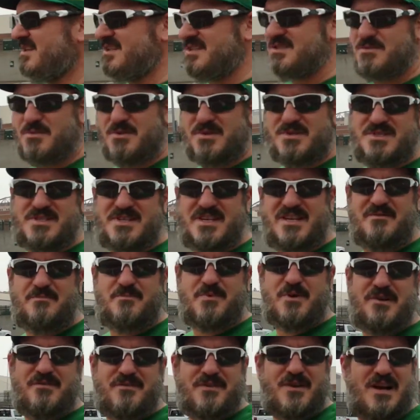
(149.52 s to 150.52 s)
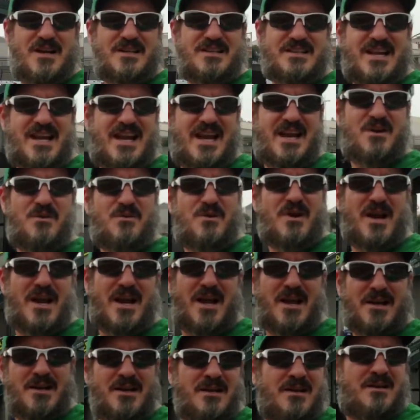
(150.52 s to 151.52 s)
It's where Steve Prefontaine
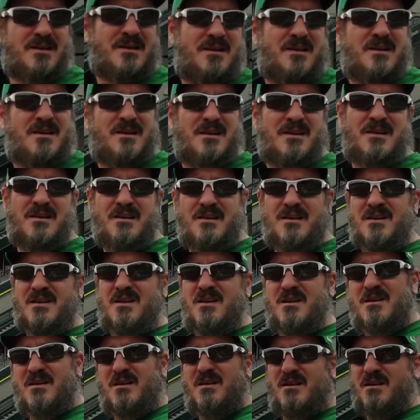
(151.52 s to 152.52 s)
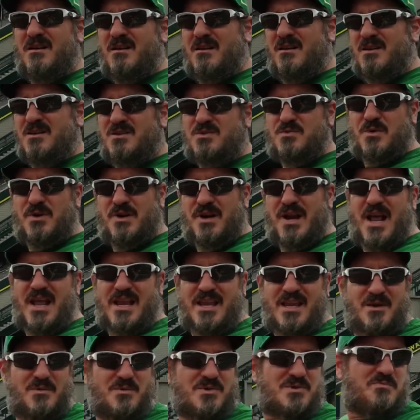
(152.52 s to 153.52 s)
ran. It's where
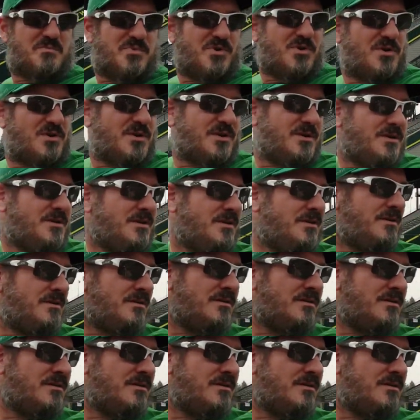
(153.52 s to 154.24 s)
Nike was born.